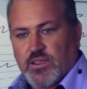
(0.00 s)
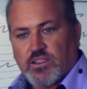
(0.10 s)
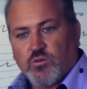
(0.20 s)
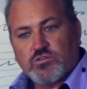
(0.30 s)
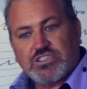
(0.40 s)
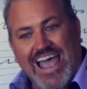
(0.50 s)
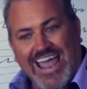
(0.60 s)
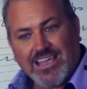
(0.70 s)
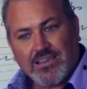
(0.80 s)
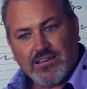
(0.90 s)
that will
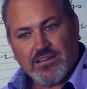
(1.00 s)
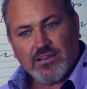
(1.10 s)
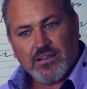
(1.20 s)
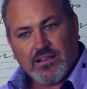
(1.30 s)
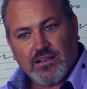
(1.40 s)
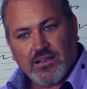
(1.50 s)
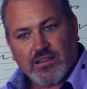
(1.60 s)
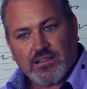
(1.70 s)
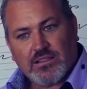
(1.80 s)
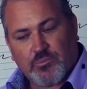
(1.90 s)
take
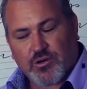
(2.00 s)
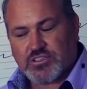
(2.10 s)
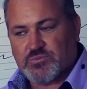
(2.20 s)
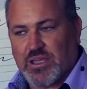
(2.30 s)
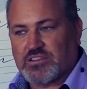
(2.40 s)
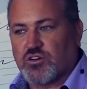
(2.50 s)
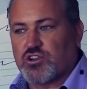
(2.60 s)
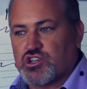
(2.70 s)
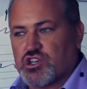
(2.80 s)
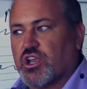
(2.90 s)
the prospect
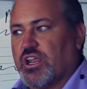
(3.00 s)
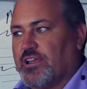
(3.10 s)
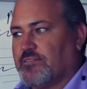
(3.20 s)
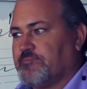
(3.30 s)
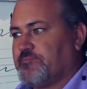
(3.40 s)
on a journey.